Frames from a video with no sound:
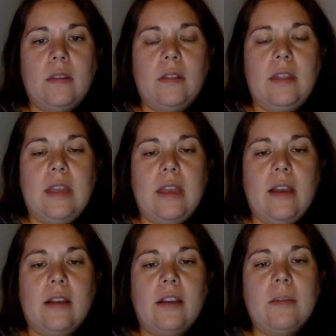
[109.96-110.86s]

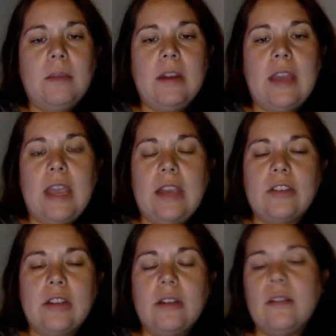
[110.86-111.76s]
the
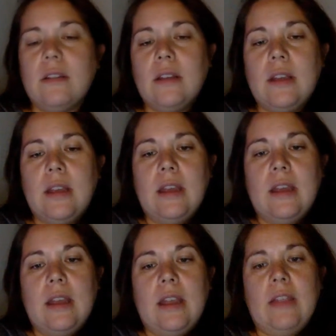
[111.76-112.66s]
communication
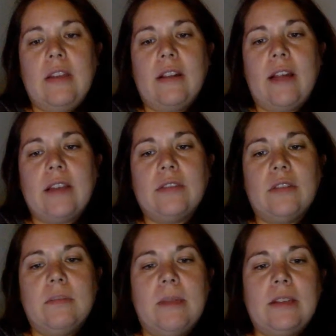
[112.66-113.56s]
in the
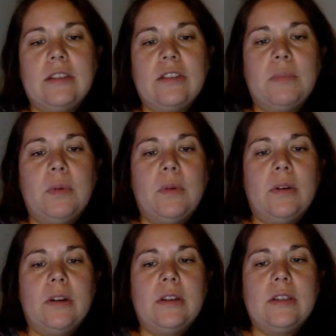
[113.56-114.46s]
classroom, message
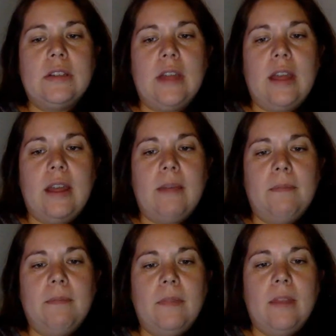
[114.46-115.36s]
boards, the